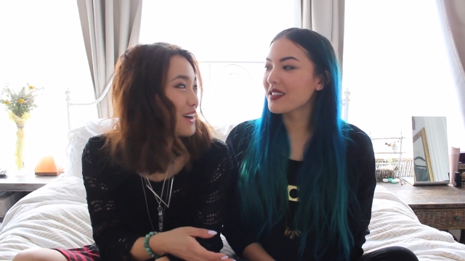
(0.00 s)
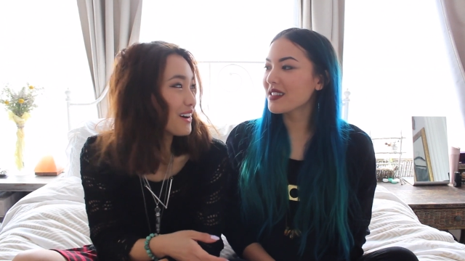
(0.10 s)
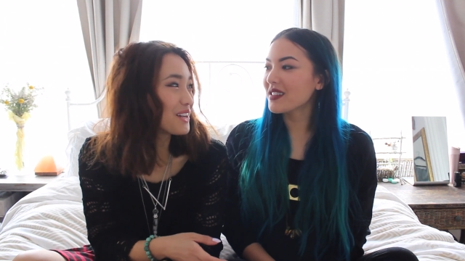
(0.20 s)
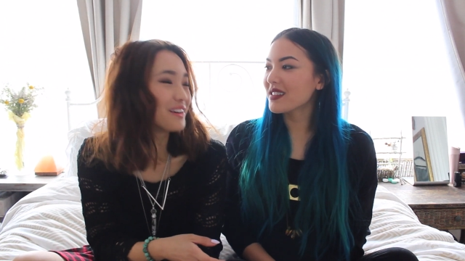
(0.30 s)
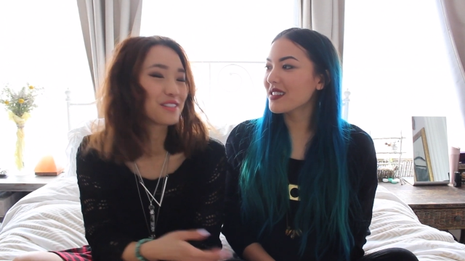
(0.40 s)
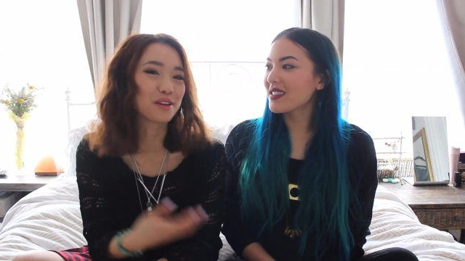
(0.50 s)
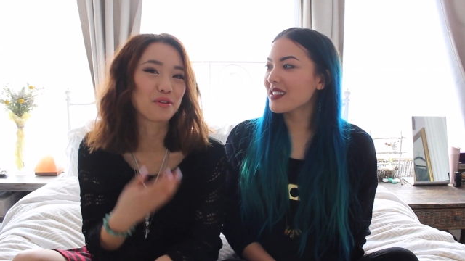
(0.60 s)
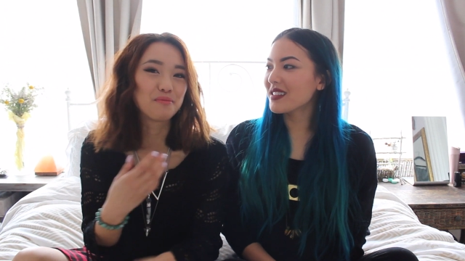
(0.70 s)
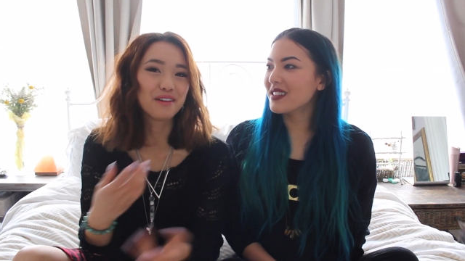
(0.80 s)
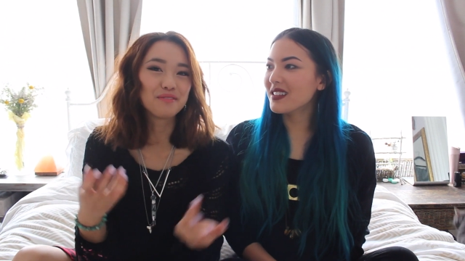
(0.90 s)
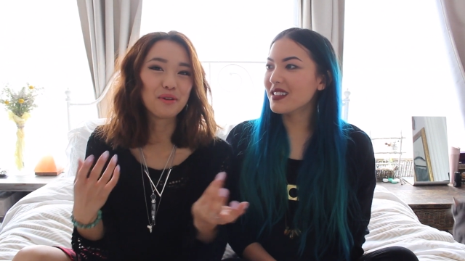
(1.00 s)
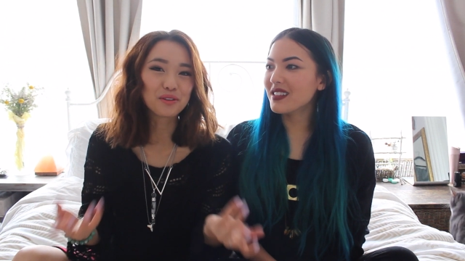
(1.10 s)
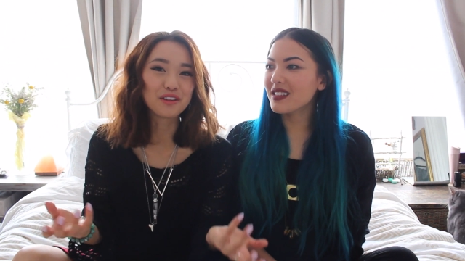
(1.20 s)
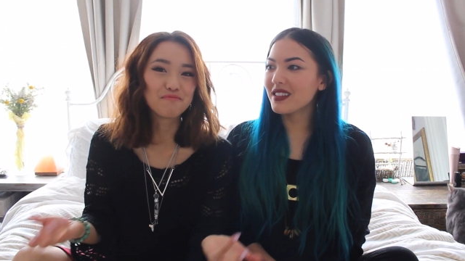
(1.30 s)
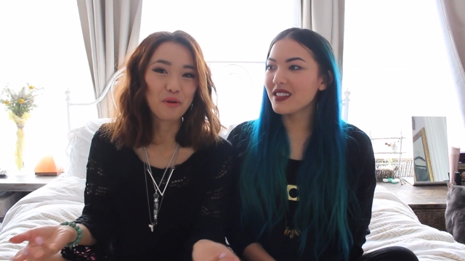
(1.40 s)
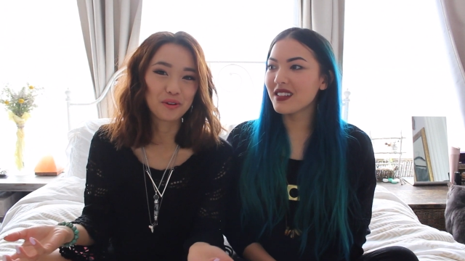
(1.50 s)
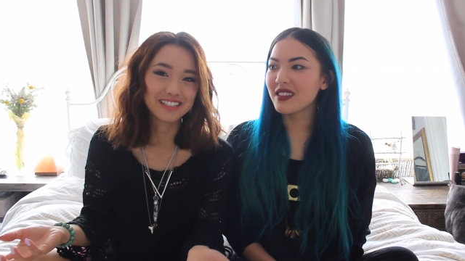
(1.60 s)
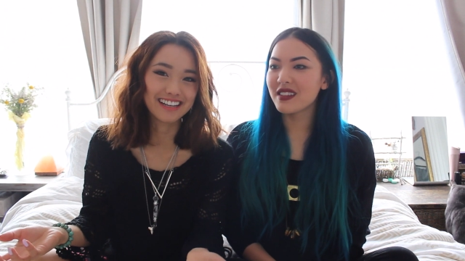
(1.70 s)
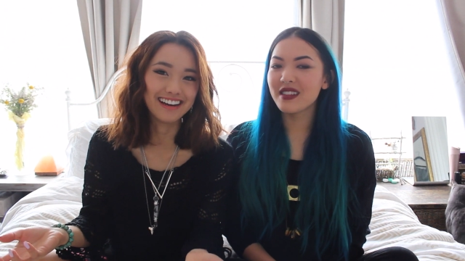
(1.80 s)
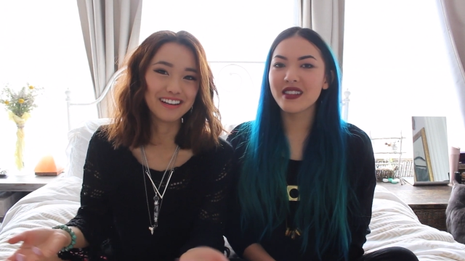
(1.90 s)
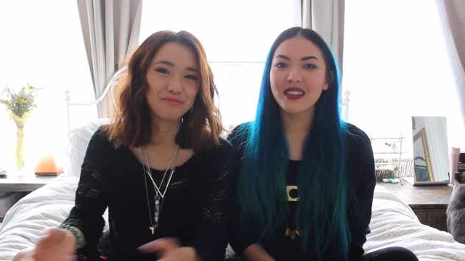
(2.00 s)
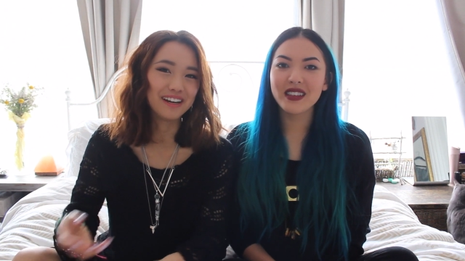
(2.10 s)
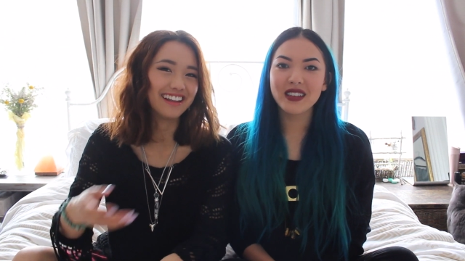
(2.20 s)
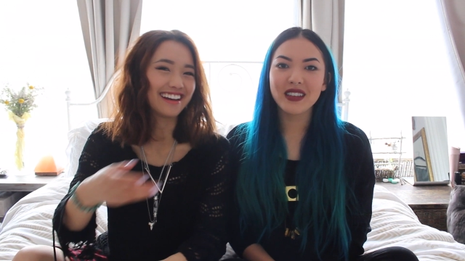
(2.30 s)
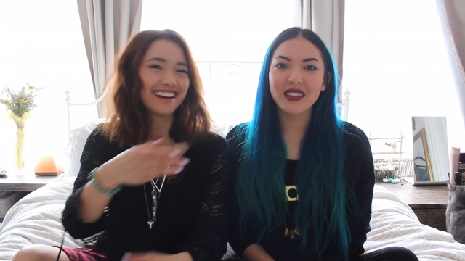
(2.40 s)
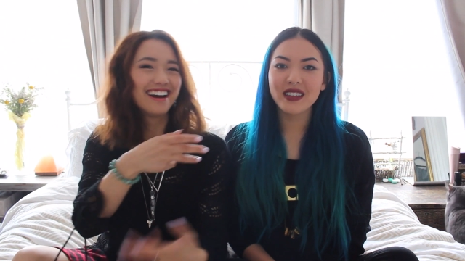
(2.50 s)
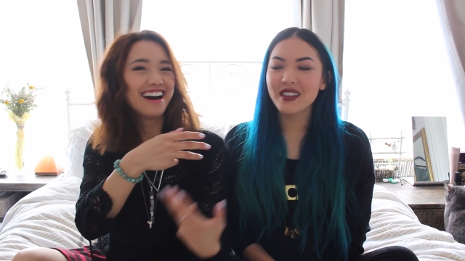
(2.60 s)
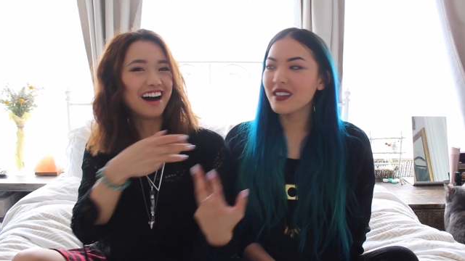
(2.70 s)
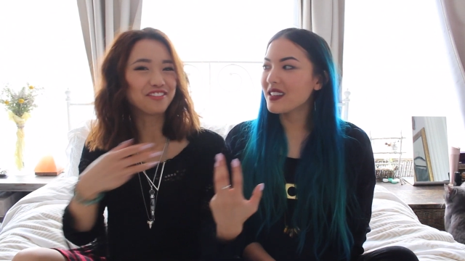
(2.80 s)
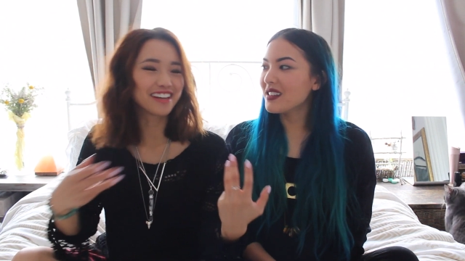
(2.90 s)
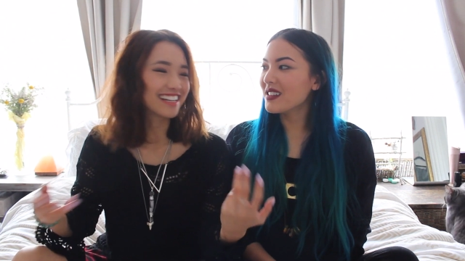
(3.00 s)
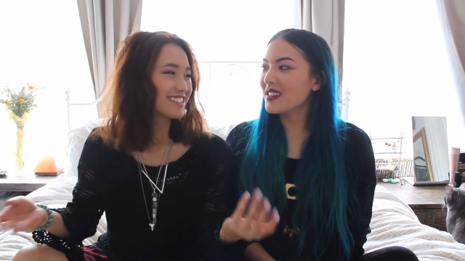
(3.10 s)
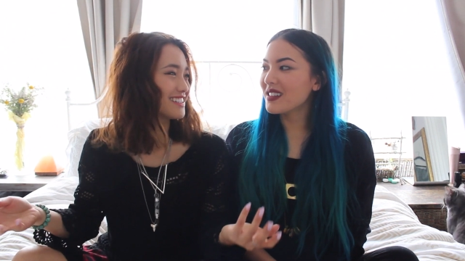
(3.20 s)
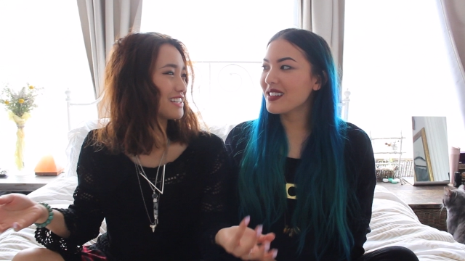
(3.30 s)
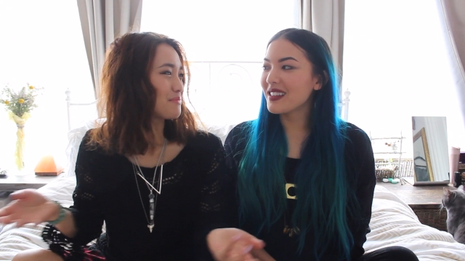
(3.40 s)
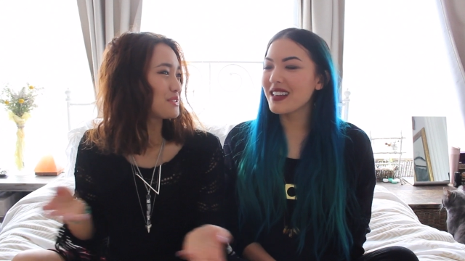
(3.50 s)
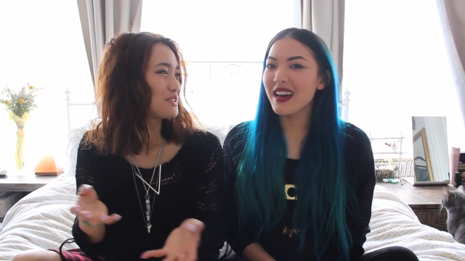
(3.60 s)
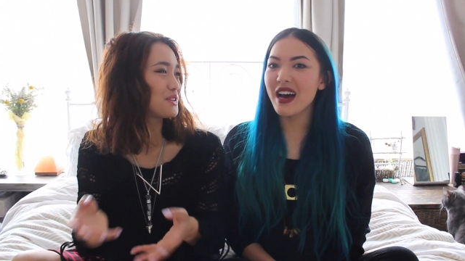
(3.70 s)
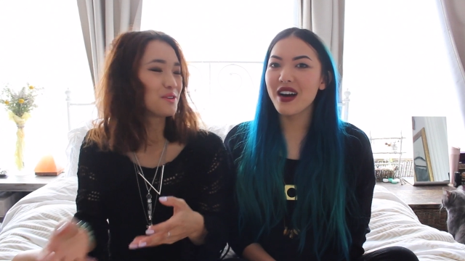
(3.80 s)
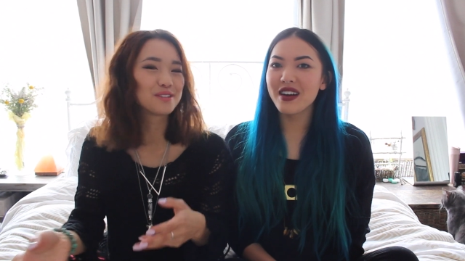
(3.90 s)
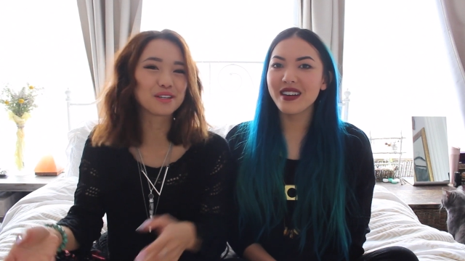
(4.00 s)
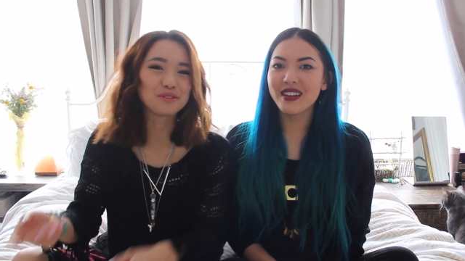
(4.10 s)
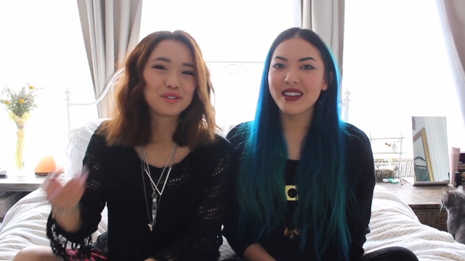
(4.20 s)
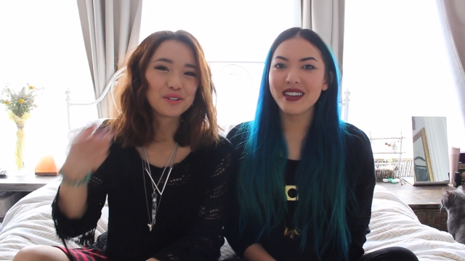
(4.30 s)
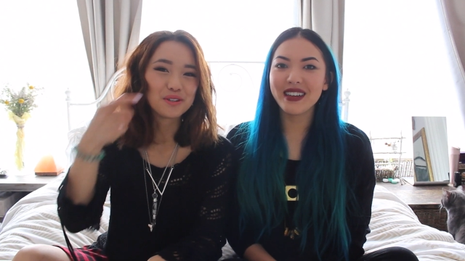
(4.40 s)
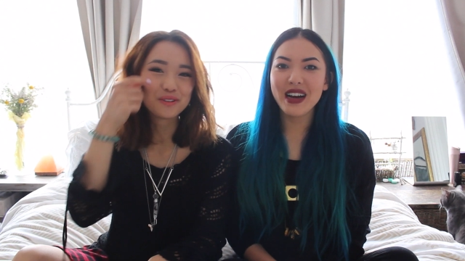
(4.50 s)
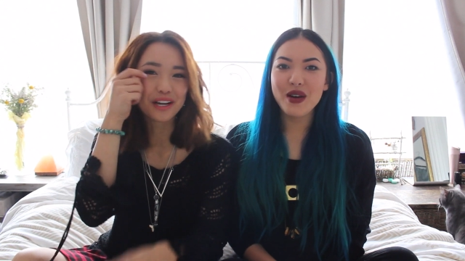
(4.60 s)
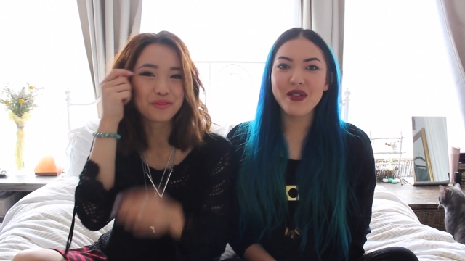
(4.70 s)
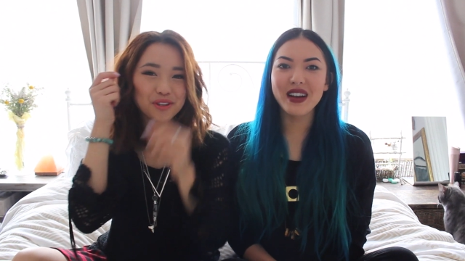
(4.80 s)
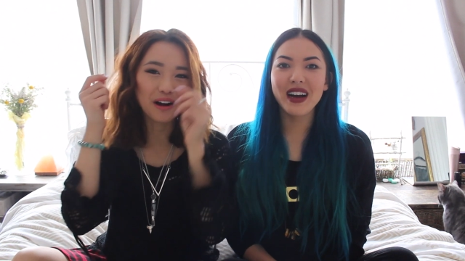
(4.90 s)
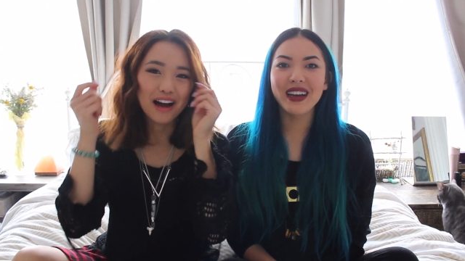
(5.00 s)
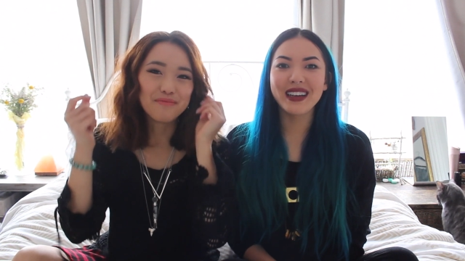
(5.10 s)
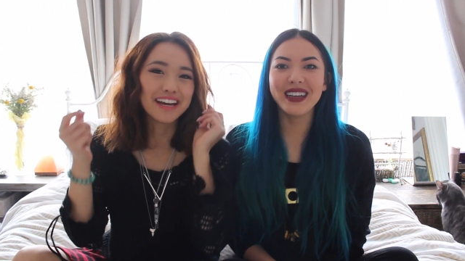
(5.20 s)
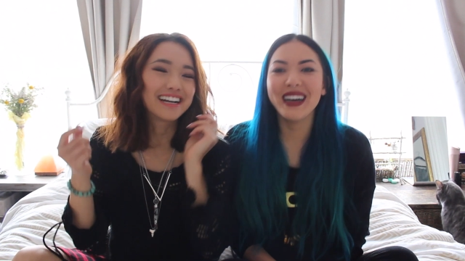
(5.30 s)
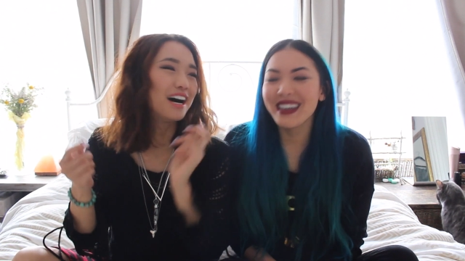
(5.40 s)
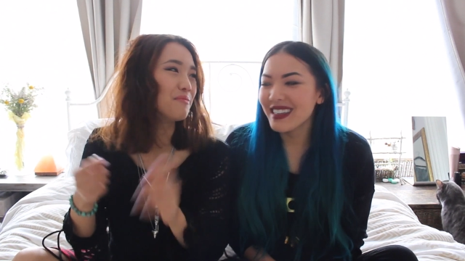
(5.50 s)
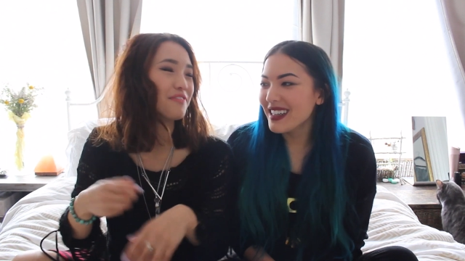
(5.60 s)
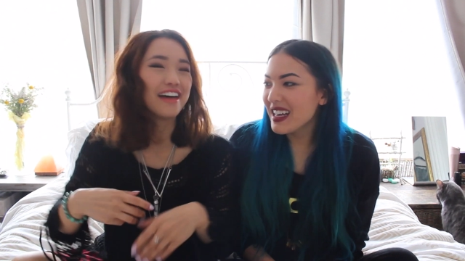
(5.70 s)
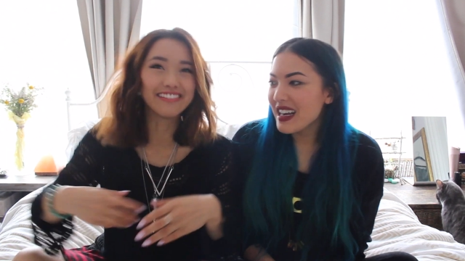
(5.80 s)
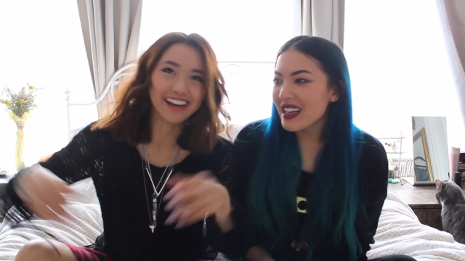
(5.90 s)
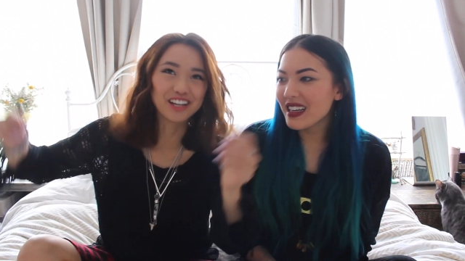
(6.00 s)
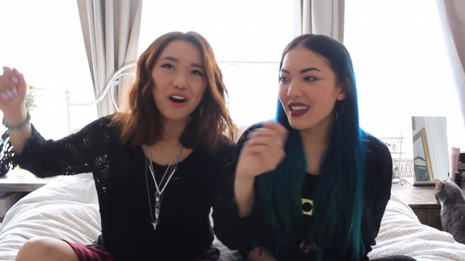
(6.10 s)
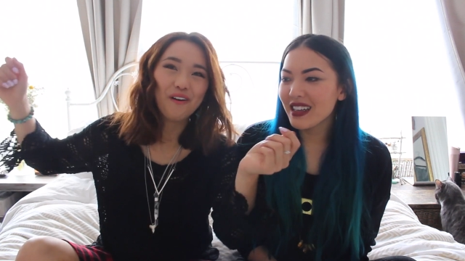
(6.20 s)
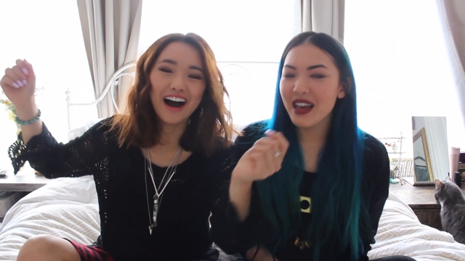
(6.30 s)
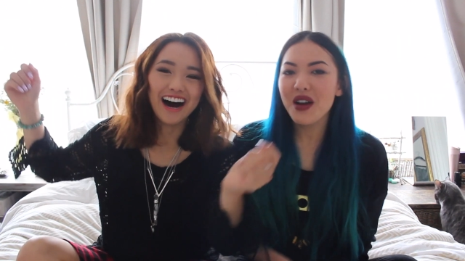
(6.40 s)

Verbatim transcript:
Speaker 1: were talking about this like we bo both love Portishead but like I feel like that's not the type of yeah. tunes that you would do like with eye makeup and then like go